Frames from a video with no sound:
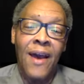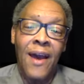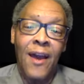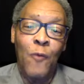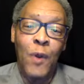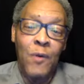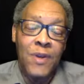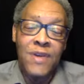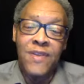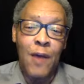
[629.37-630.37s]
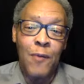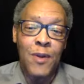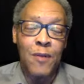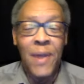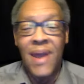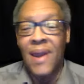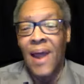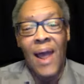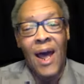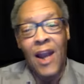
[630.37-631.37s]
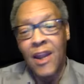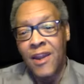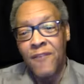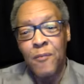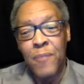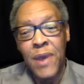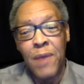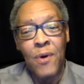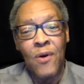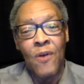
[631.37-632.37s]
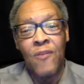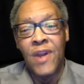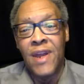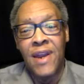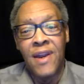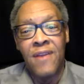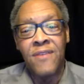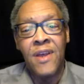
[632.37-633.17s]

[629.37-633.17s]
And we were just able to meet a lot of different people over the years,